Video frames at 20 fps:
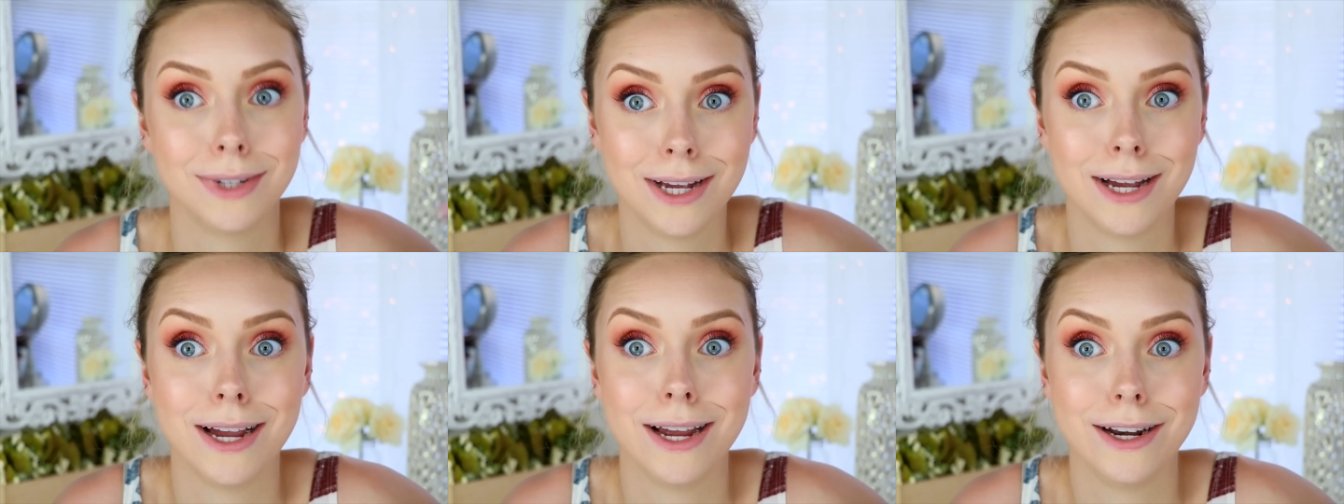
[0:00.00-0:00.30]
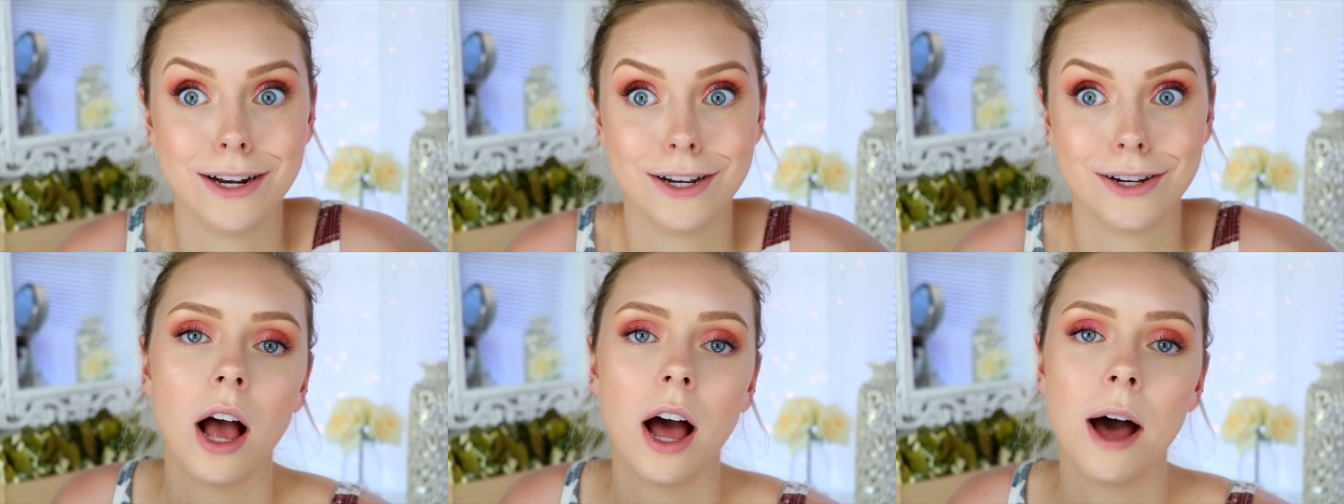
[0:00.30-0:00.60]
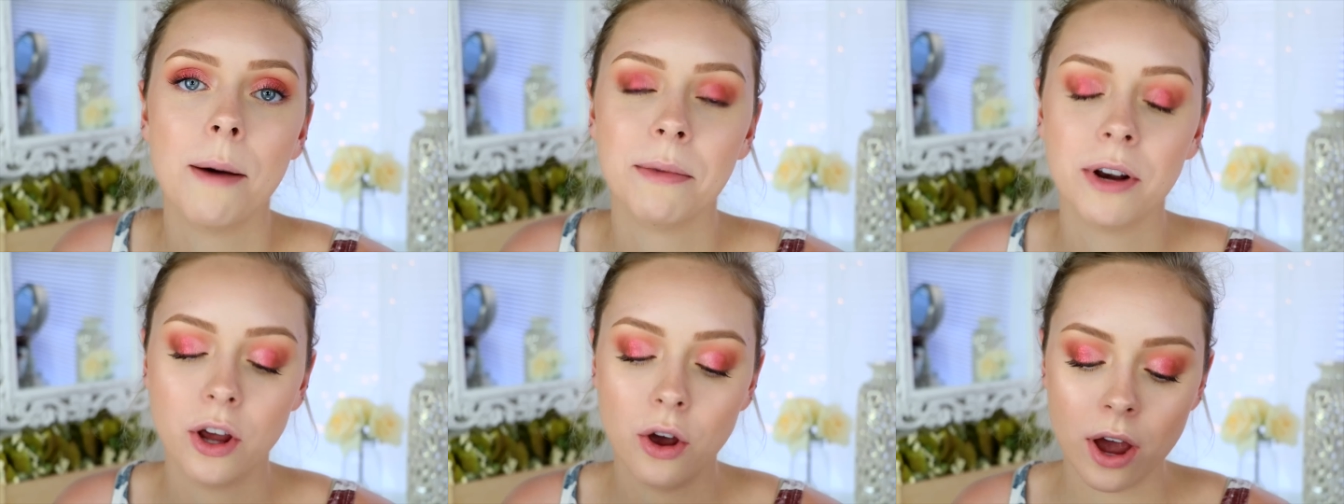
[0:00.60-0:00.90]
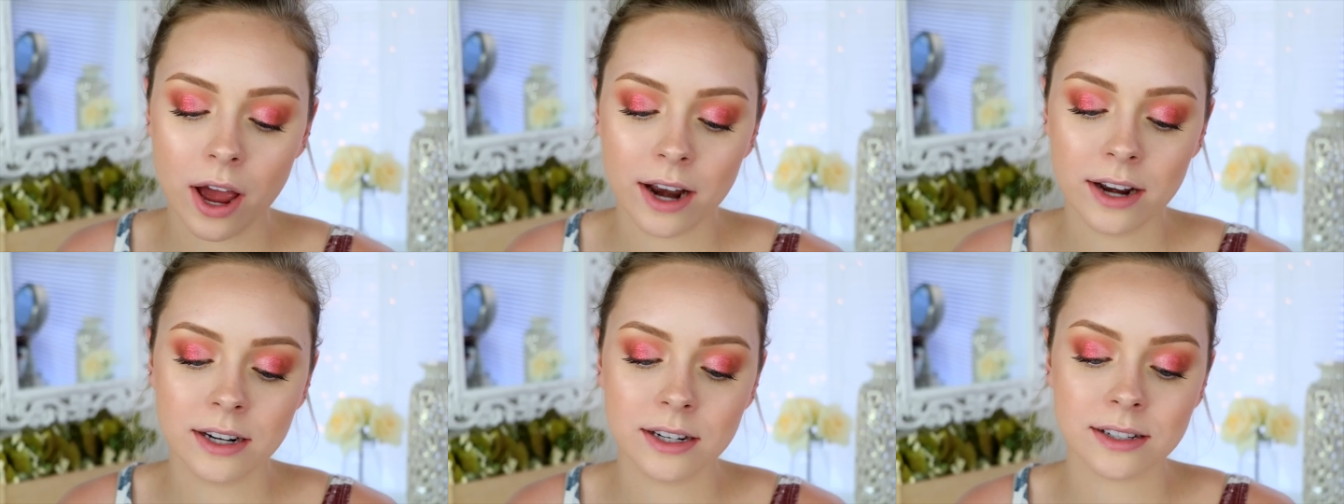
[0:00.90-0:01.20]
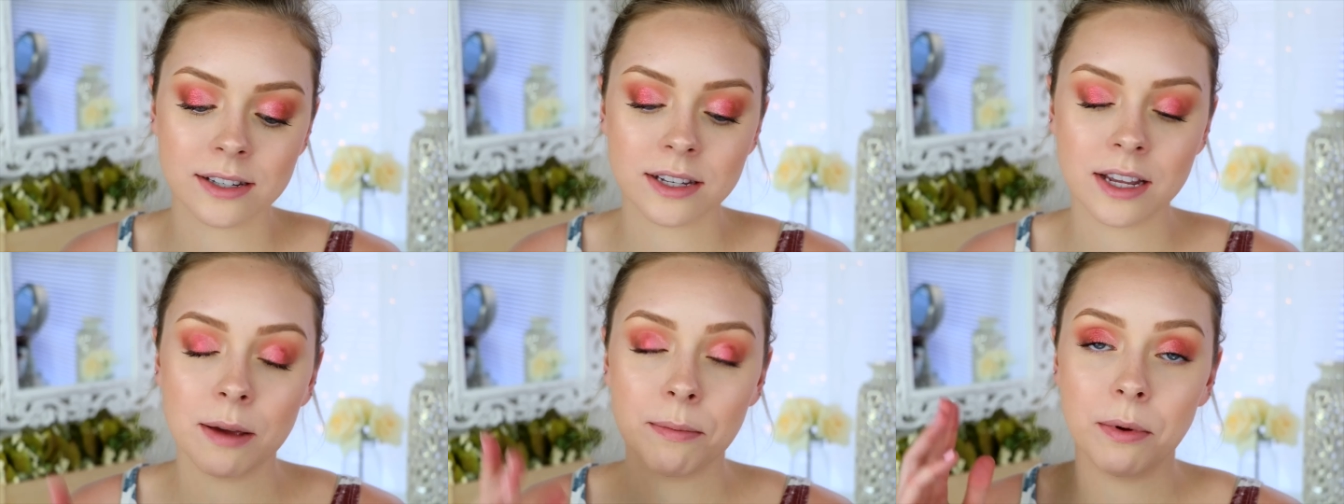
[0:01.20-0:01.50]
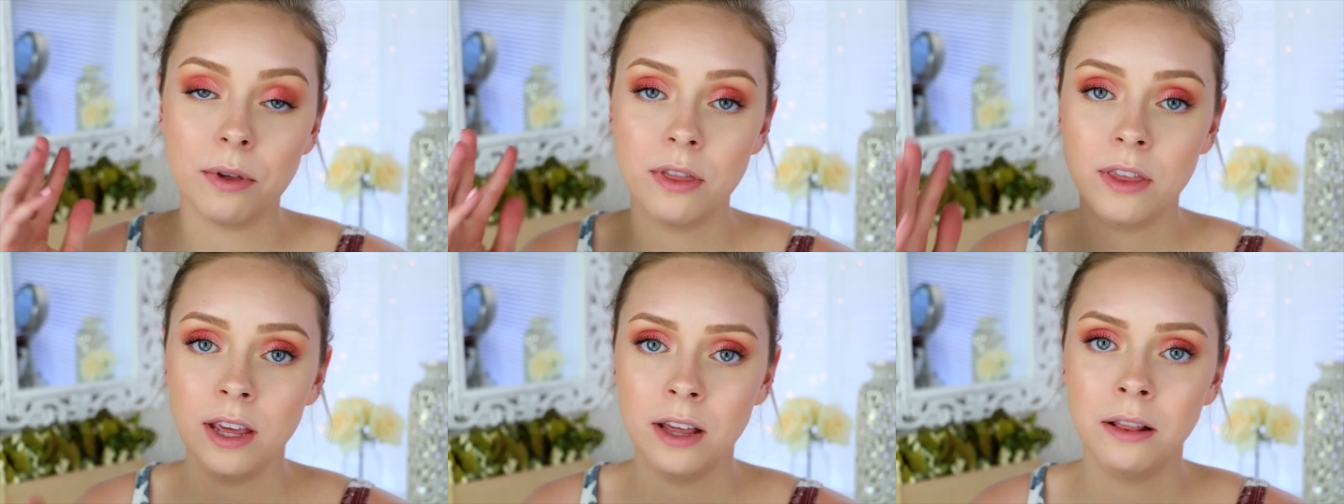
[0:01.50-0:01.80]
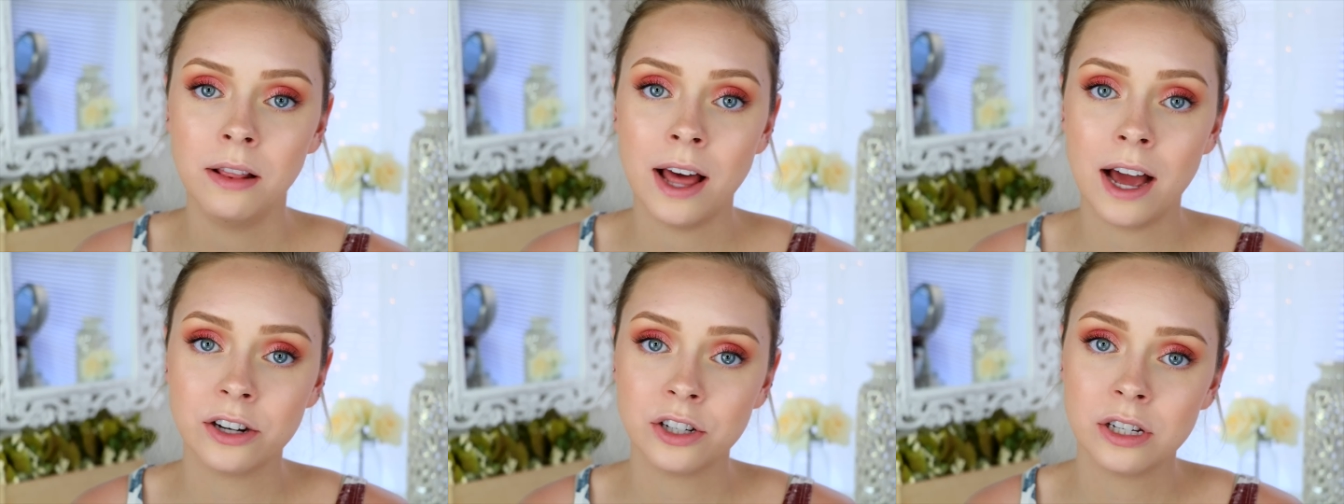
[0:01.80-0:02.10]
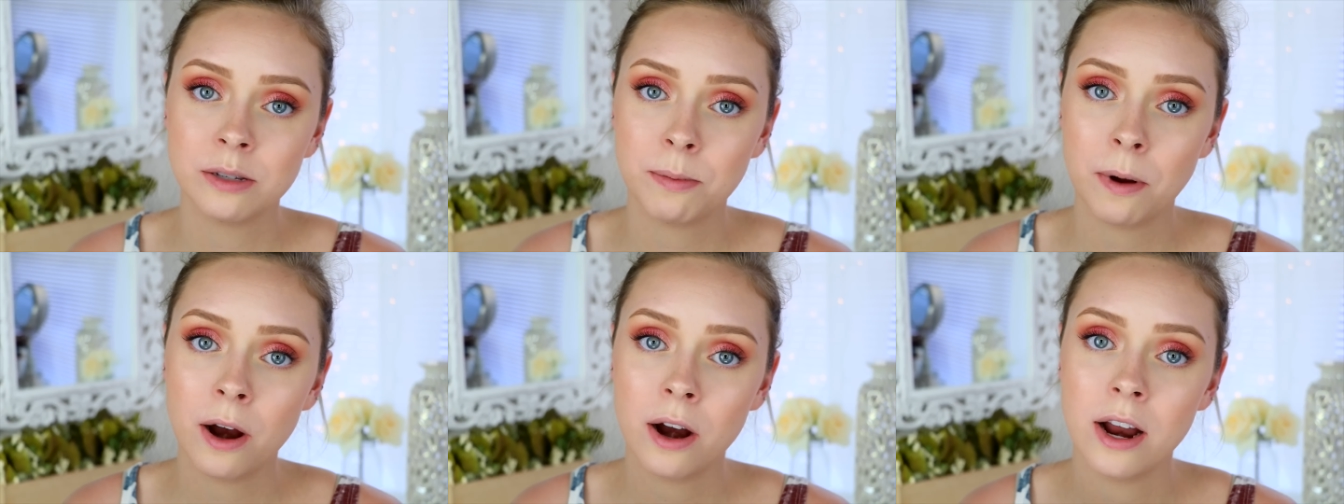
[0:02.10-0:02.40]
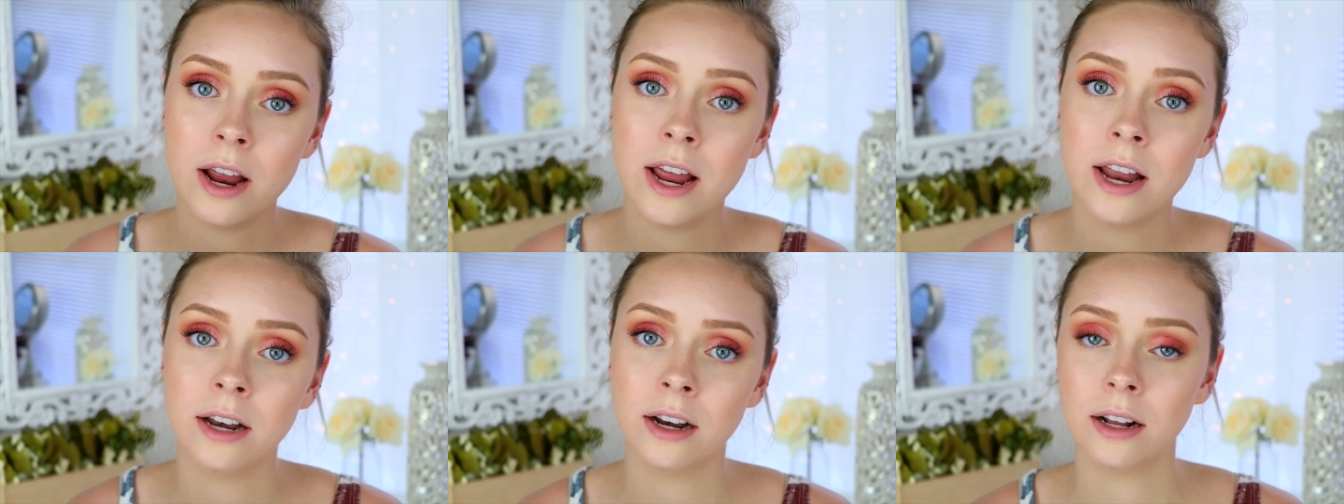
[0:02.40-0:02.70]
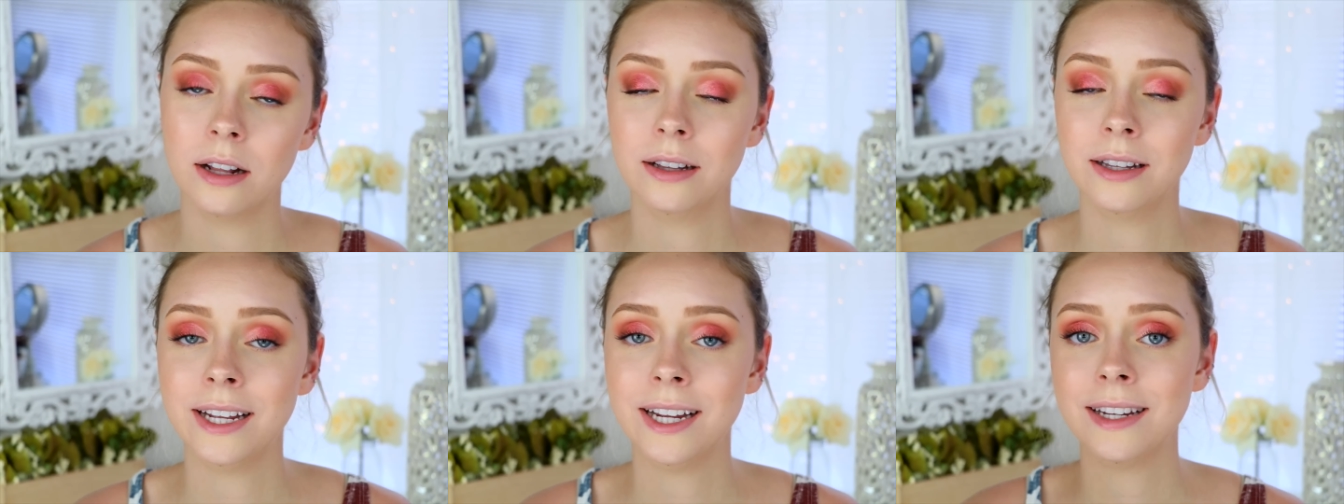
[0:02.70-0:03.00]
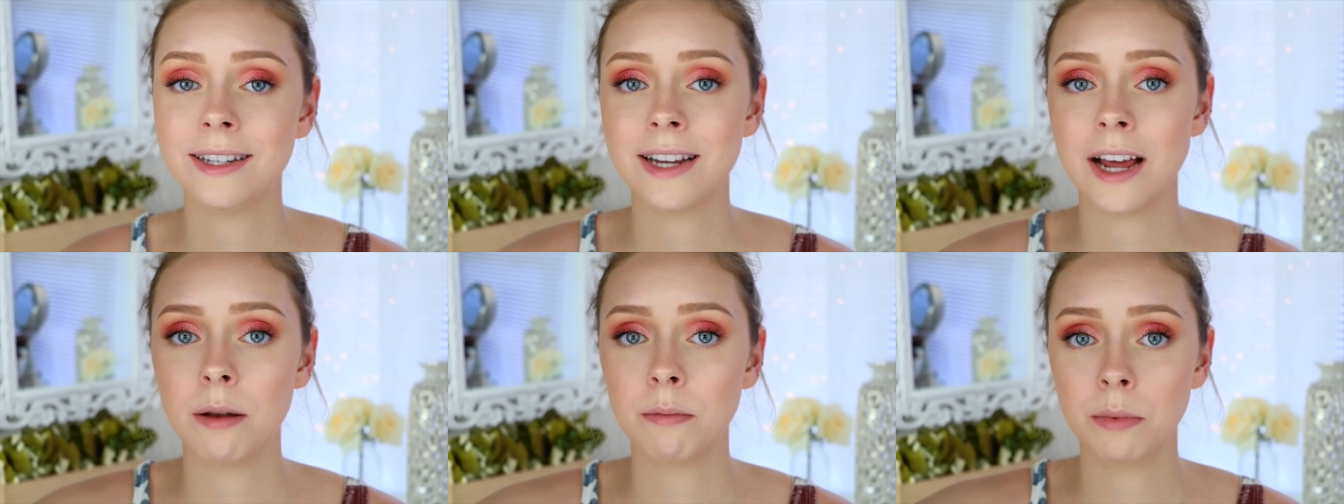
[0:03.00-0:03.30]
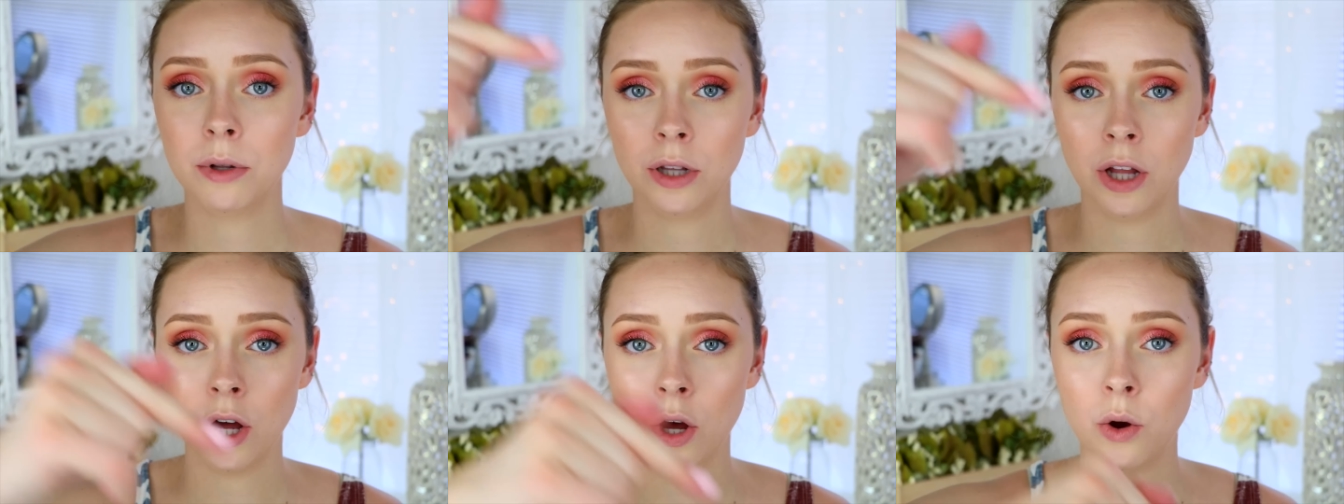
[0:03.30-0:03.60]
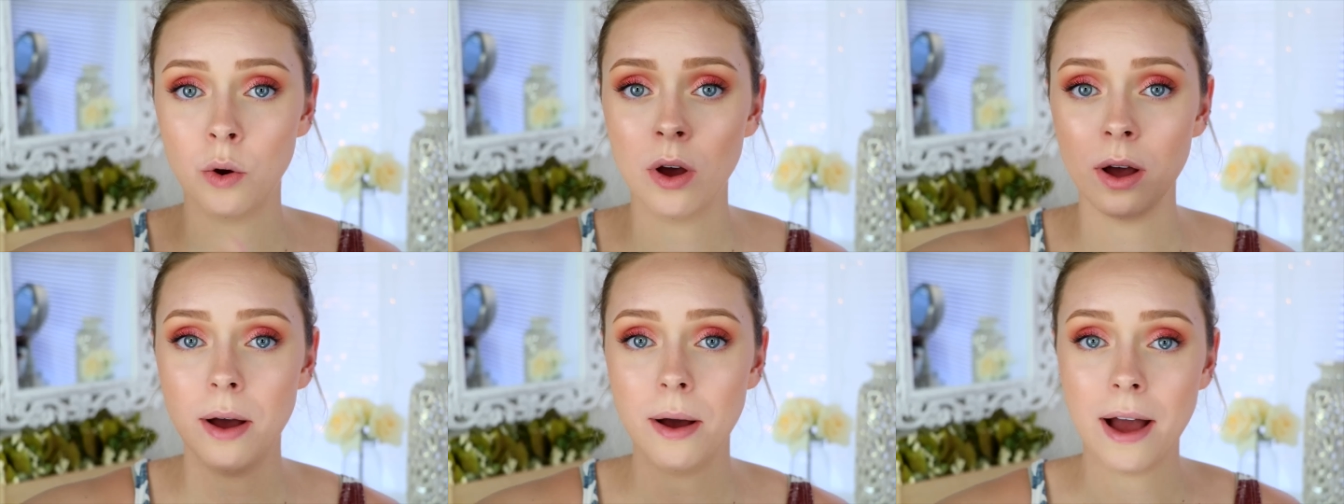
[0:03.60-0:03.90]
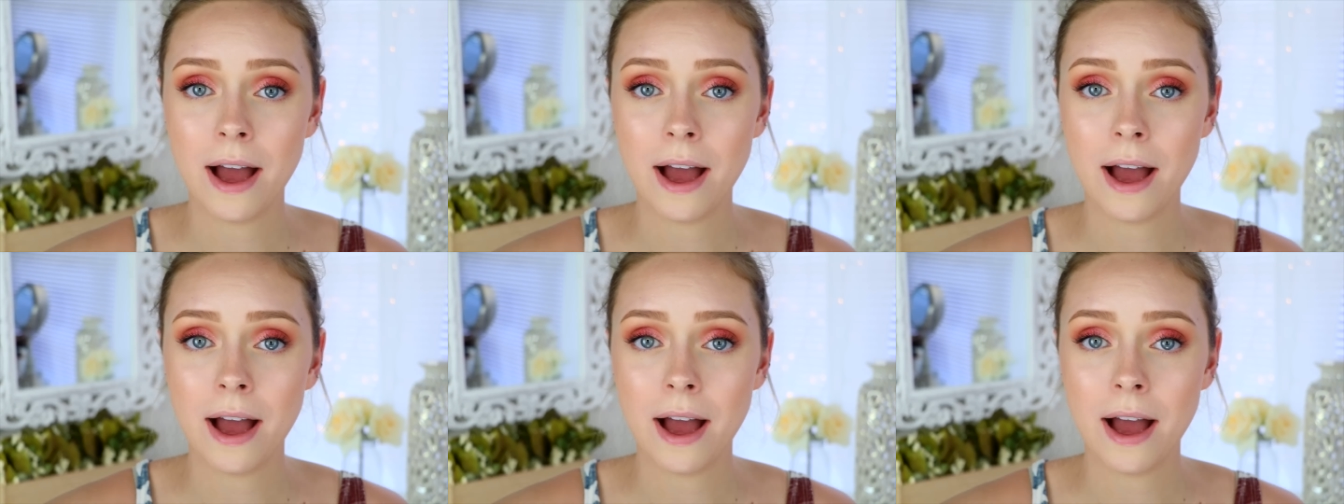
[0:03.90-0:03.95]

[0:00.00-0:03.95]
I know. I'm gonna go ahead and skip the lashes part and link down below